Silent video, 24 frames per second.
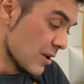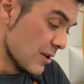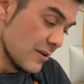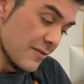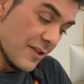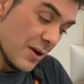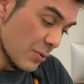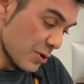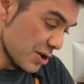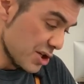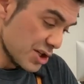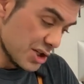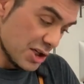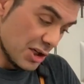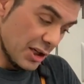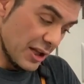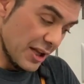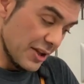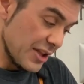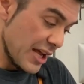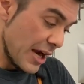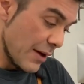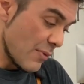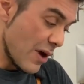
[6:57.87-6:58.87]
Then we're just going to
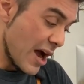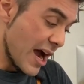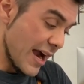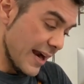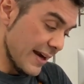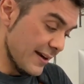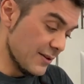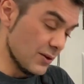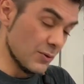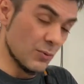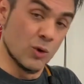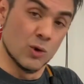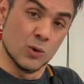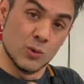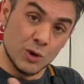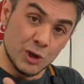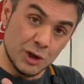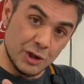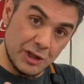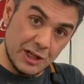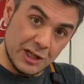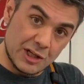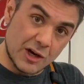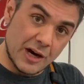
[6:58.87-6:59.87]
let that ride. We're
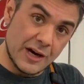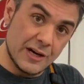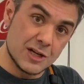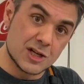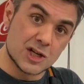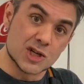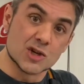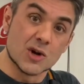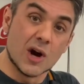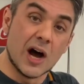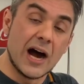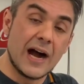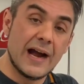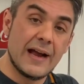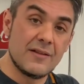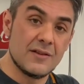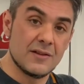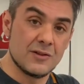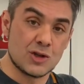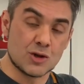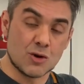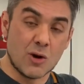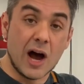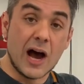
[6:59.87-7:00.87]
really trying to
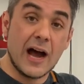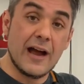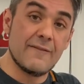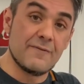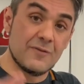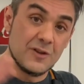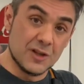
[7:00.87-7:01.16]
drive